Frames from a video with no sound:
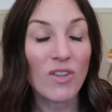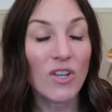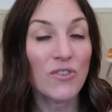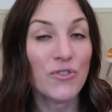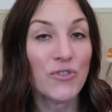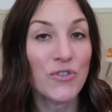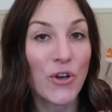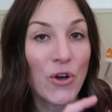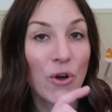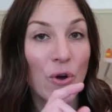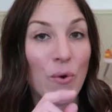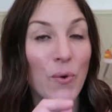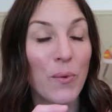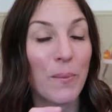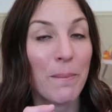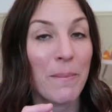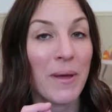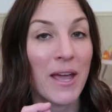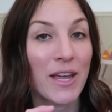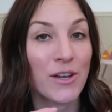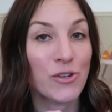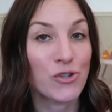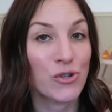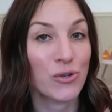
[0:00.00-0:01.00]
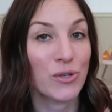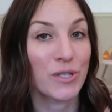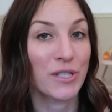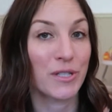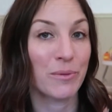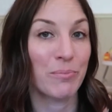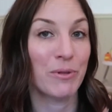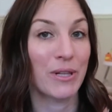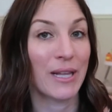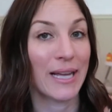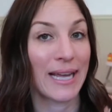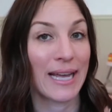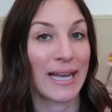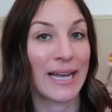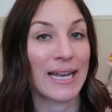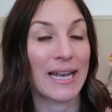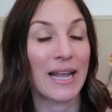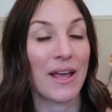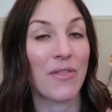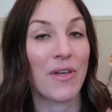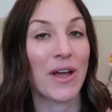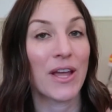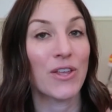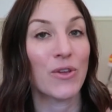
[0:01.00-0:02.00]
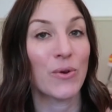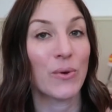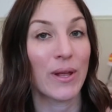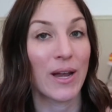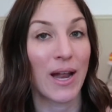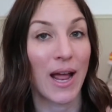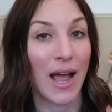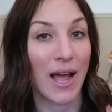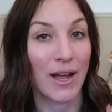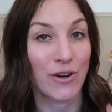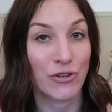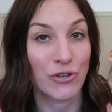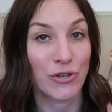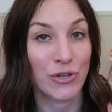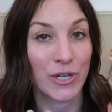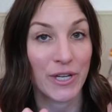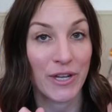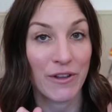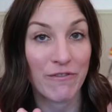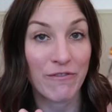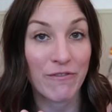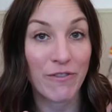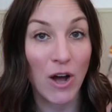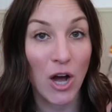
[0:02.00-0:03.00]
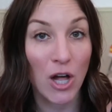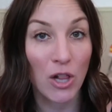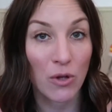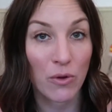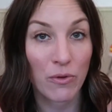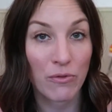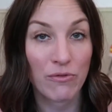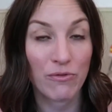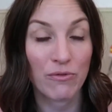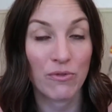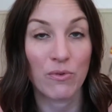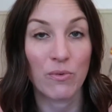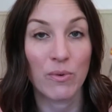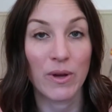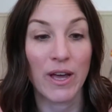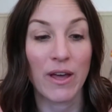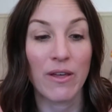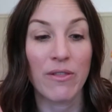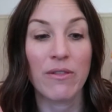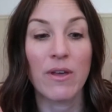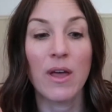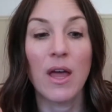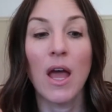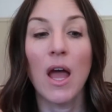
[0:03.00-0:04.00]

So make sure it's a plan that you can actually follow through with.